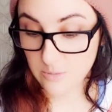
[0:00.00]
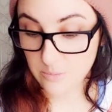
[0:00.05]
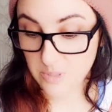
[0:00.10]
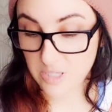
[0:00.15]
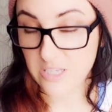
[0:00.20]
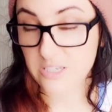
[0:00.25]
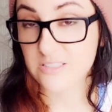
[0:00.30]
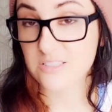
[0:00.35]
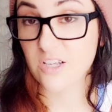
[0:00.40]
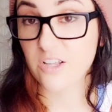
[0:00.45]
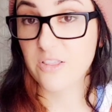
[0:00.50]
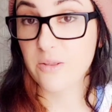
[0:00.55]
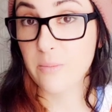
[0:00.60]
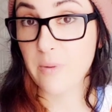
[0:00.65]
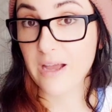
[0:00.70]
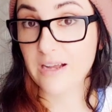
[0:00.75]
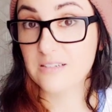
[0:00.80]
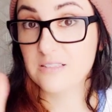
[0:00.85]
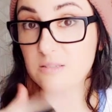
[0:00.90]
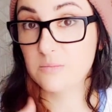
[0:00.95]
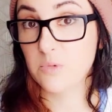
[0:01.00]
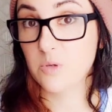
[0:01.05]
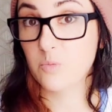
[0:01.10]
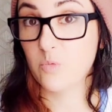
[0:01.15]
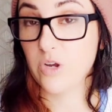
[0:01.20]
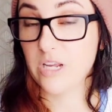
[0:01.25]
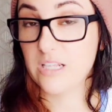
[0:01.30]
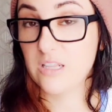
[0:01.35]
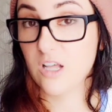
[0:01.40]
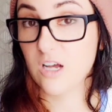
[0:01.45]
because on the maximum
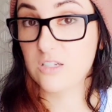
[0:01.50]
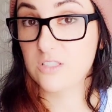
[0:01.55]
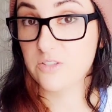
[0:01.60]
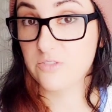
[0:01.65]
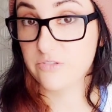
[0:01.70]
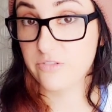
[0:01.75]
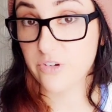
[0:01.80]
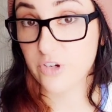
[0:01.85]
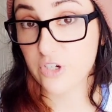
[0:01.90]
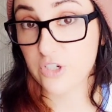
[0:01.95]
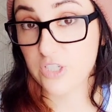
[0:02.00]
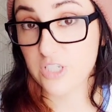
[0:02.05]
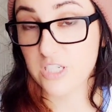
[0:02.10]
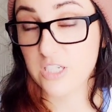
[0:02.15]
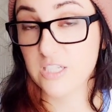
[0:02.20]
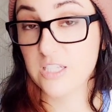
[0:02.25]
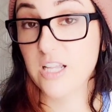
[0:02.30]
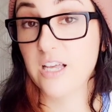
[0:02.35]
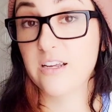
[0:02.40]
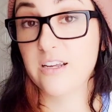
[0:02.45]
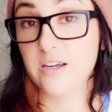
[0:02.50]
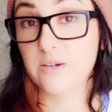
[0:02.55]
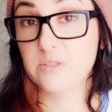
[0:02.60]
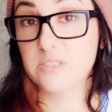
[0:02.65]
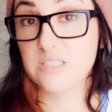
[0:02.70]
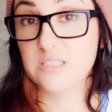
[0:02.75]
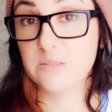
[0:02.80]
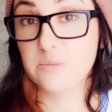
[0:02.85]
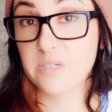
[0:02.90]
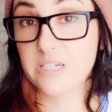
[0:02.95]
weight loss version, like I
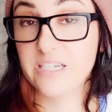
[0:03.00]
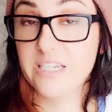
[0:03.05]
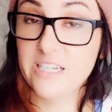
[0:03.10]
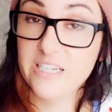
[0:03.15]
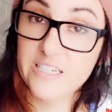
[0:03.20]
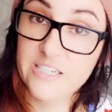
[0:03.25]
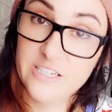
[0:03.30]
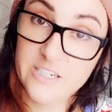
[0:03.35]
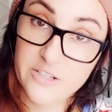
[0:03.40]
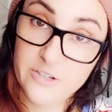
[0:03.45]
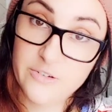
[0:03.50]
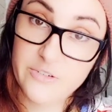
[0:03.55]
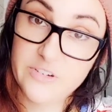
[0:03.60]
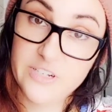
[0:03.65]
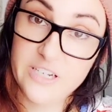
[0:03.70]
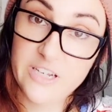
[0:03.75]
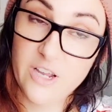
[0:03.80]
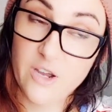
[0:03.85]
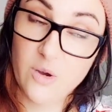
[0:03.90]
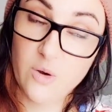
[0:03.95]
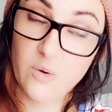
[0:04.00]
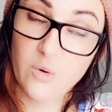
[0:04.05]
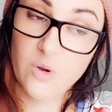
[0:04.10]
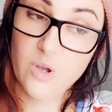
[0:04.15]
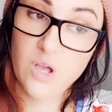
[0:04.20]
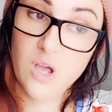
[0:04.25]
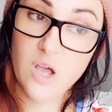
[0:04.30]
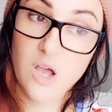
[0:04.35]
was explaining in another video,